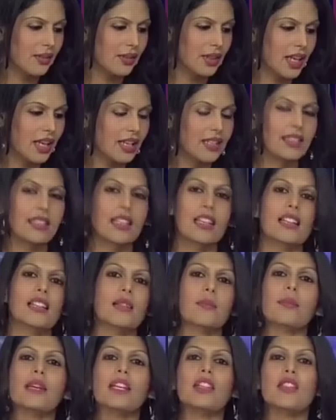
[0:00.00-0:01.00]
Even as
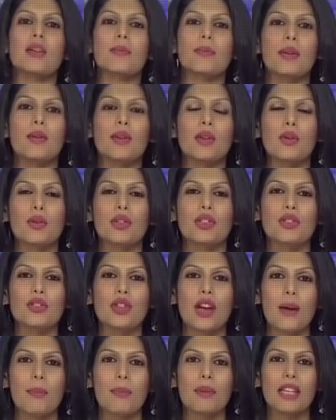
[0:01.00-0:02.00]
the BJP, we know, is
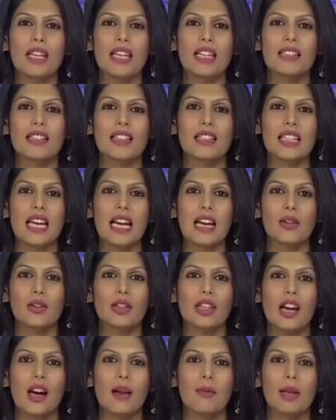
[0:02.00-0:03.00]
sharpening its attack on
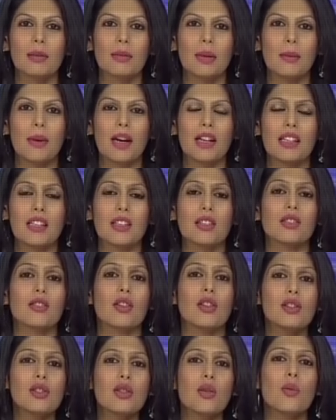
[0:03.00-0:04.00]
the Aam Aadmi Party, it is
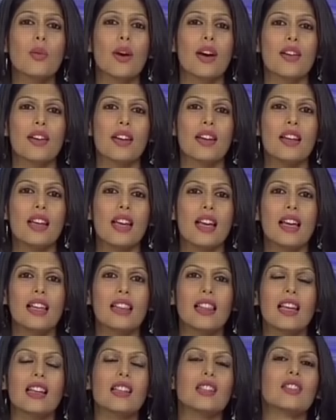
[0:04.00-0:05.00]
also worried
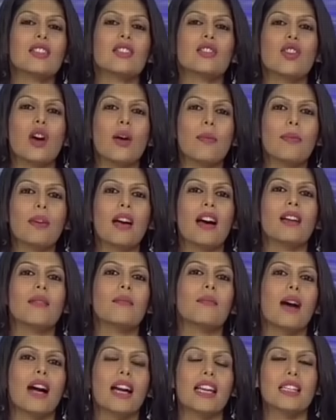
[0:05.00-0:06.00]
that its Top
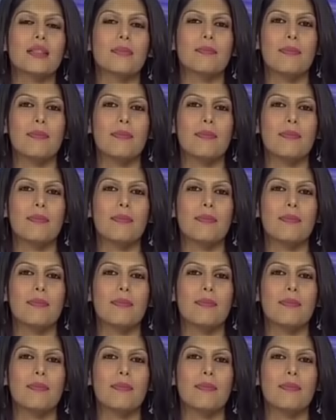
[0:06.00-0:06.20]
Gun might